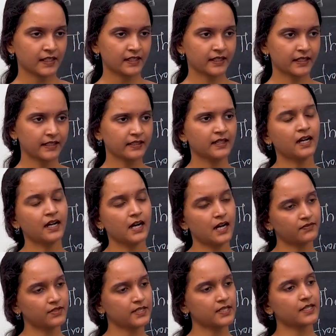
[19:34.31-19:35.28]
right?
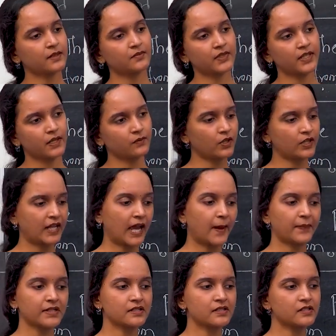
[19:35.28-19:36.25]
After some time, what
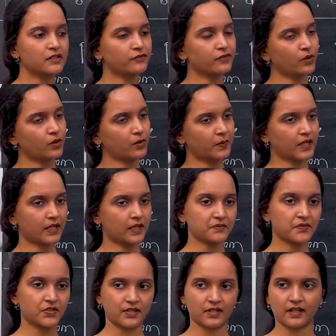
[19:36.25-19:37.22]
happens? The floor
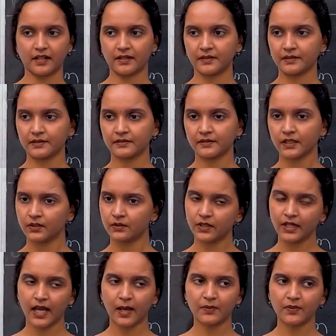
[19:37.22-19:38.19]
becomes dry. What
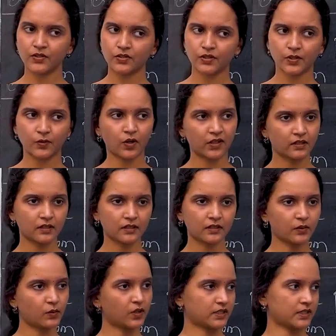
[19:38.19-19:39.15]
happens to the water?
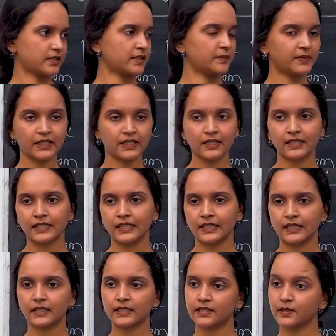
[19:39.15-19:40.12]
The water simply
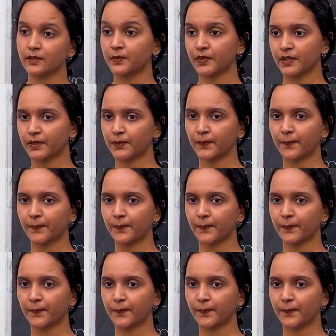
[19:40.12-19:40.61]
disappear.